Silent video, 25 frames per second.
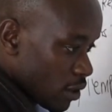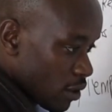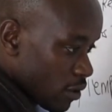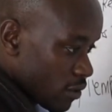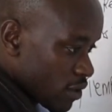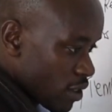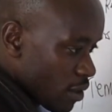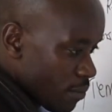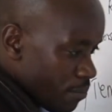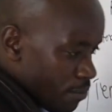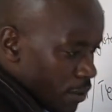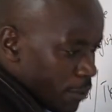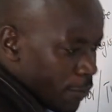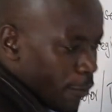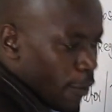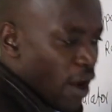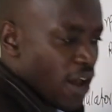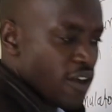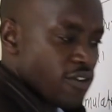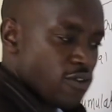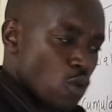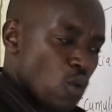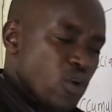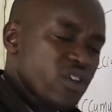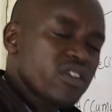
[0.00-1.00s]
Some people
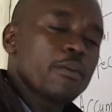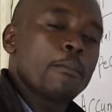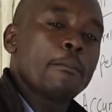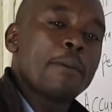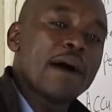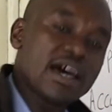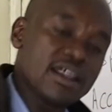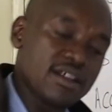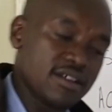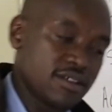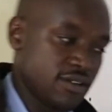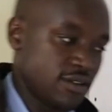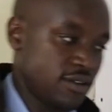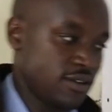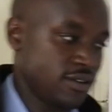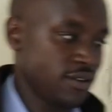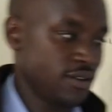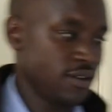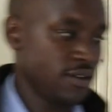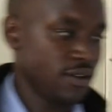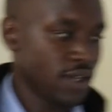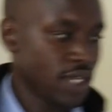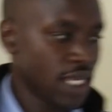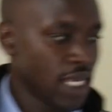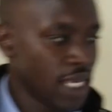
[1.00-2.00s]
ask, what's parity?
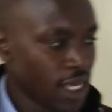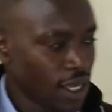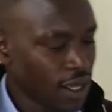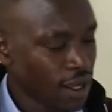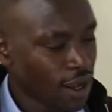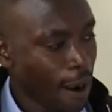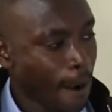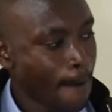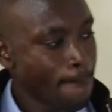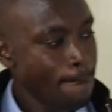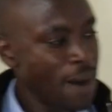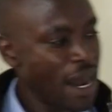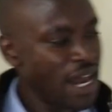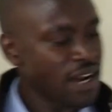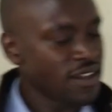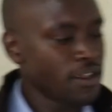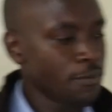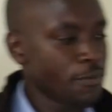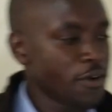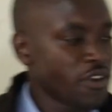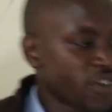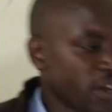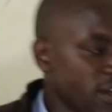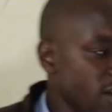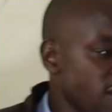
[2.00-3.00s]
Parity
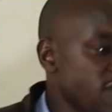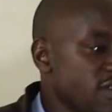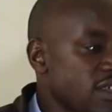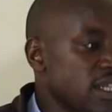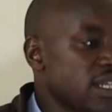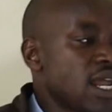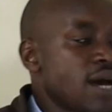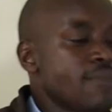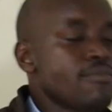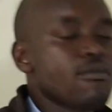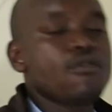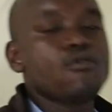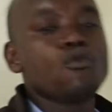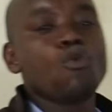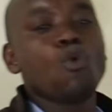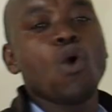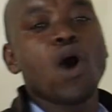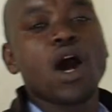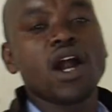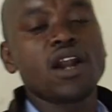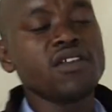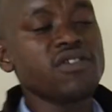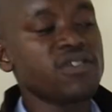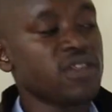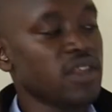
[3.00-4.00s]
basically is the number of
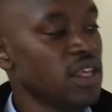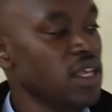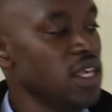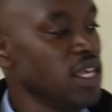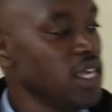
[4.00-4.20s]
ones